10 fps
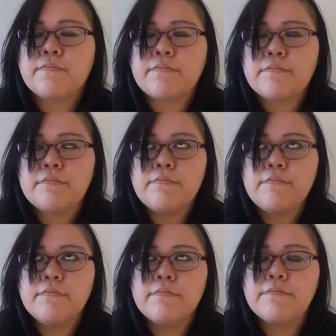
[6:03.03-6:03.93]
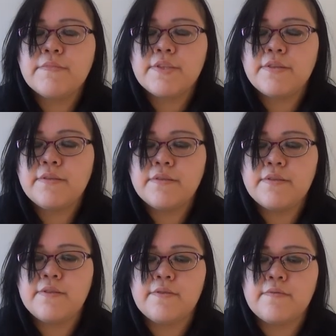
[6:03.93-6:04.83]

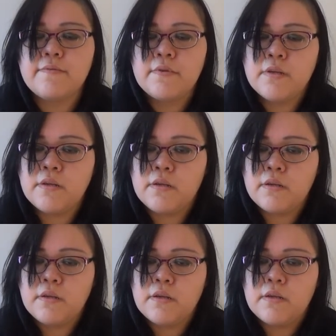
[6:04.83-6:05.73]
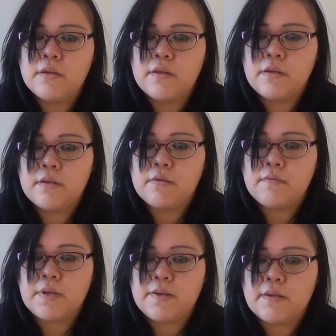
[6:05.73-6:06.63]

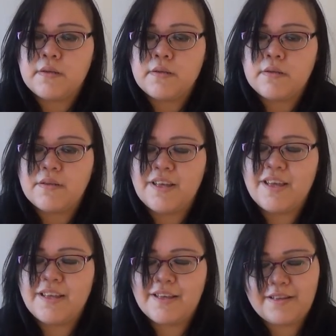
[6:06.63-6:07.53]
No one is speaking in this clip.